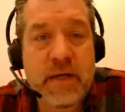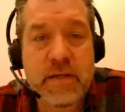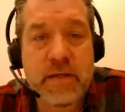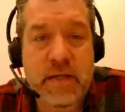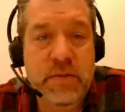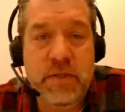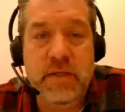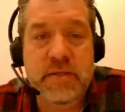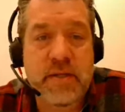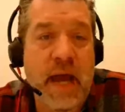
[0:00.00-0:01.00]
Because that's using
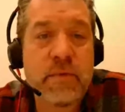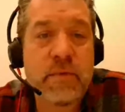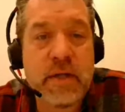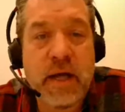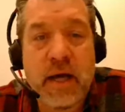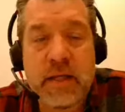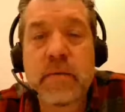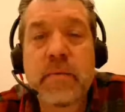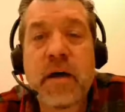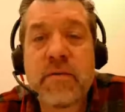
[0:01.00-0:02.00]
sound and not
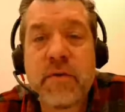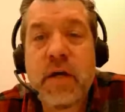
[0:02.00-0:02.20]
EMF.